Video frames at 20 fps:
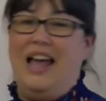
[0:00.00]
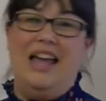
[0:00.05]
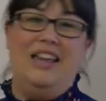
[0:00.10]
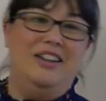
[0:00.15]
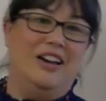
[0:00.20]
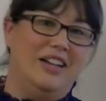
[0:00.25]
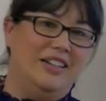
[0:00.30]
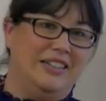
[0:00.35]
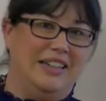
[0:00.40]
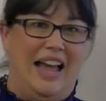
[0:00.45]
and
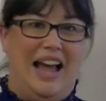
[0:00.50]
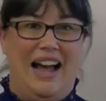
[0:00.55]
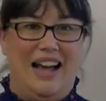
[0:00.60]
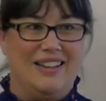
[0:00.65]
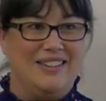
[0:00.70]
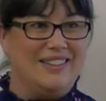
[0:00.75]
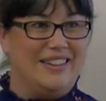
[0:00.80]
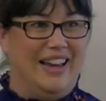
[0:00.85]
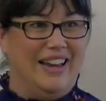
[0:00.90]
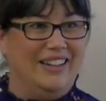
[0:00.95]
not an
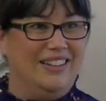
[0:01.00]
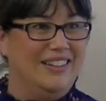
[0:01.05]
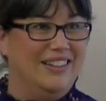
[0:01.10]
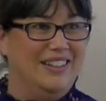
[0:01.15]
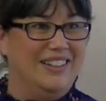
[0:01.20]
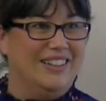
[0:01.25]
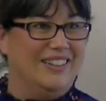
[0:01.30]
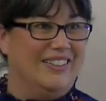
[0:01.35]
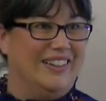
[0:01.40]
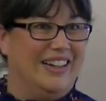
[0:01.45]
asset?
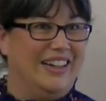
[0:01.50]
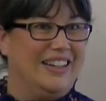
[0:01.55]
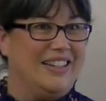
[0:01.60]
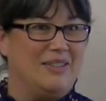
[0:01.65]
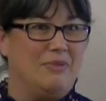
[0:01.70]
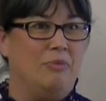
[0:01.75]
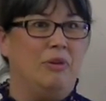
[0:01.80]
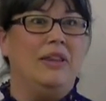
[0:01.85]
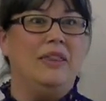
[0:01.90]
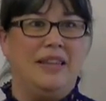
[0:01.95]
Because
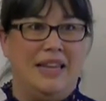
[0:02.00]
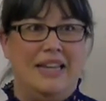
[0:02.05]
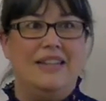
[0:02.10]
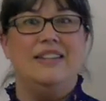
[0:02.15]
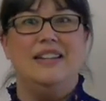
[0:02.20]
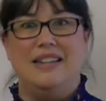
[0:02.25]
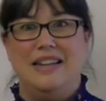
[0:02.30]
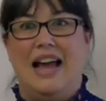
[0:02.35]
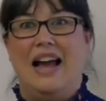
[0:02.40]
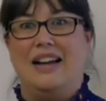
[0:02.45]
right? the
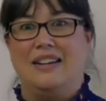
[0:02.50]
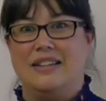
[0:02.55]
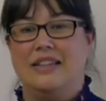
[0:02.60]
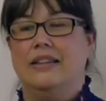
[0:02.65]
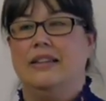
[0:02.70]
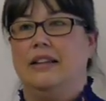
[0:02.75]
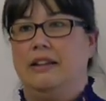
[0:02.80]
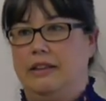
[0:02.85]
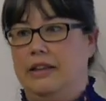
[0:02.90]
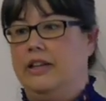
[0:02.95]
Indian Act,
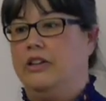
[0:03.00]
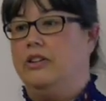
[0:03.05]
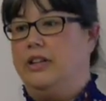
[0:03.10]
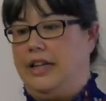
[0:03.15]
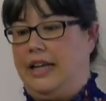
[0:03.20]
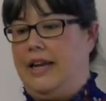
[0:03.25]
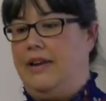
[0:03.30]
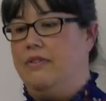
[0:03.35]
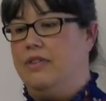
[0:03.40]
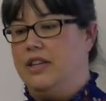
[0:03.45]

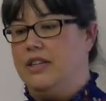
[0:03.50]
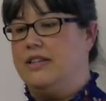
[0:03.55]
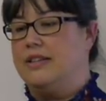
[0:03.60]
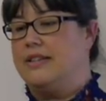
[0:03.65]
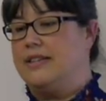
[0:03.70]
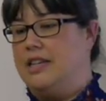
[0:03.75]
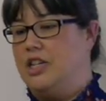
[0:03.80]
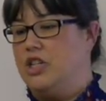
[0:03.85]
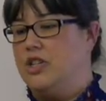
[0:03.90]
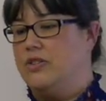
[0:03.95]
literally, even the
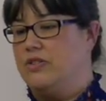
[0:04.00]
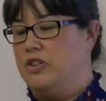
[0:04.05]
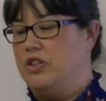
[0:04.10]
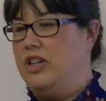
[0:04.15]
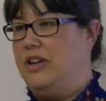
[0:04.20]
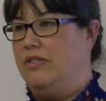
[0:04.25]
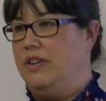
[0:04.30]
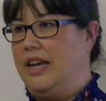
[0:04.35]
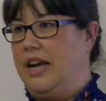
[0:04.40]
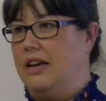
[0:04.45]
decisions for
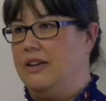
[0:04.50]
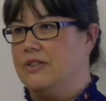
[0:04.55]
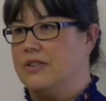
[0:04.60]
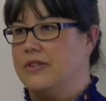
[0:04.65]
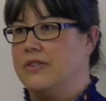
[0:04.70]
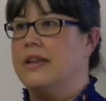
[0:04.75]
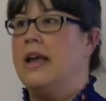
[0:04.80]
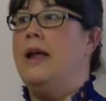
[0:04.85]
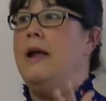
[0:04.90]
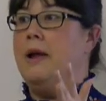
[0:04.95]
chief and
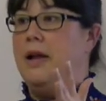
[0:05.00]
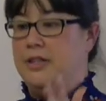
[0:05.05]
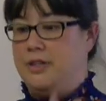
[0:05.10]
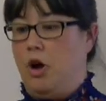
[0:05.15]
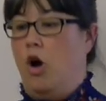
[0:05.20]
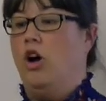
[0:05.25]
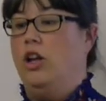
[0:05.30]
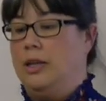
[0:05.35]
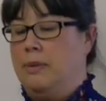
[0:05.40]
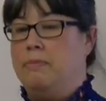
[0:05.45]
councils, it's
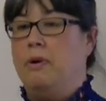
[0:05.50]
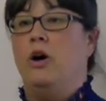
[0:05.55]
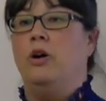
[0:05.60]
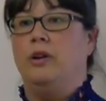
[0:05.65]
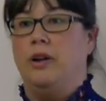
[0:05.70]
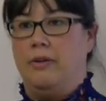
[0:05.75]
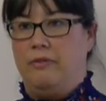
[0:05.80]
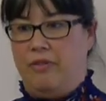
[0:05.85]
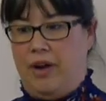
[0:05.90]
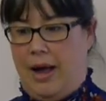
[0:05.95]
all
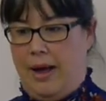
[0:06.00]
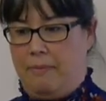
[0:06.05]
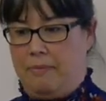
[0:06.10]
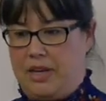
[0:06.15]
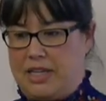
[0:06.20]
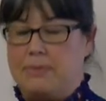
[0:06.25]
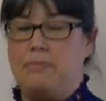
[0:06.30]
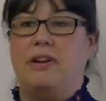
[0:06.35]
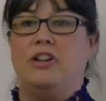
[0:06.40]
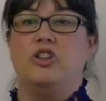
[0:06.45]
about um,
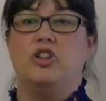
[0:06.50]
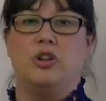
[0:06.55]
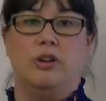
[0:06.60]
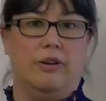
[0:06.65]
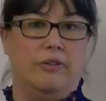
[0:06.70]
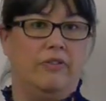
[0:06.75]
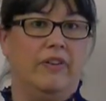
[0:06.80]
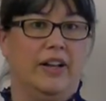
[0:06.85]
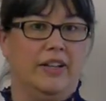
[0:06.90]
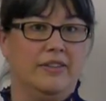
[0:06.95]
expenditure
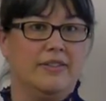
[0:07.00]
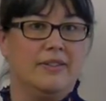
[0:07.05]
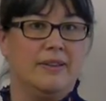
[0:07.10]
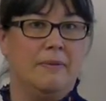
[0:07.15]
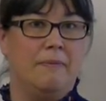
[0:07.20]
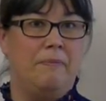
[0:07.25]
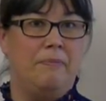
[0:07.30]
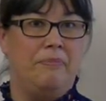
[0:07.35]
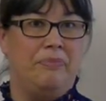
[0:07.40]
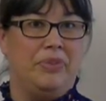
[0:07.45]
of funds.
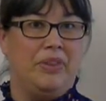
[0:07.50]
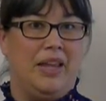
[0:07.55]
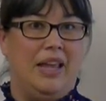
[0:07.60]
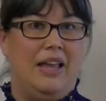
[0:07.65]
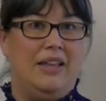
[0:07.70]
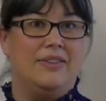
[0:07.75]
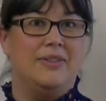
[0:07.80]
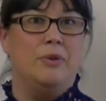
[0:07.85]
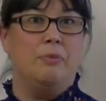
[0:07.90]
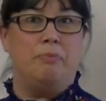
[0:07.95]

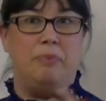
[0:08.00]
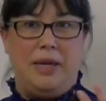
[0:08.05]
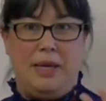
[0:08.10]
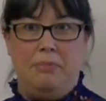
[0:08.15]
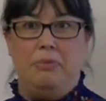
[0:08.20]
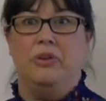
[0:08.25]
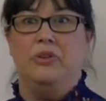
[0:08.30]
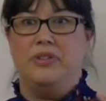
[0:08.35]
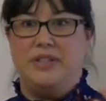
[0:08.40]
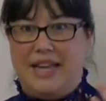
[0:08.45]
And so
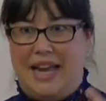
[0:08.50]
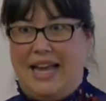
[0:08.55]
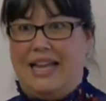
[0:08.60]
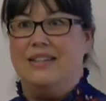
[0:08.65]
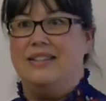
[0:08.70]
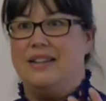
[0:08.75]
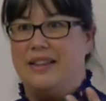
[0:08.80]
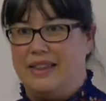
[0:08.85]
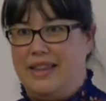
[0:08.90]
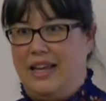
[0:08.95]
people
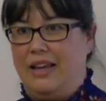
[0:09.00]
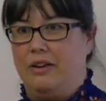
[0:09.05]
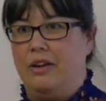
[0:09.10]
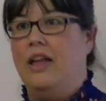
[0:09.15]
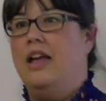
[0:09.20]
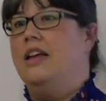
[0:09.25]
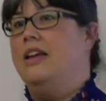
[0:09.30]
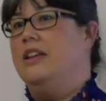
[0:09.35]
tend to think,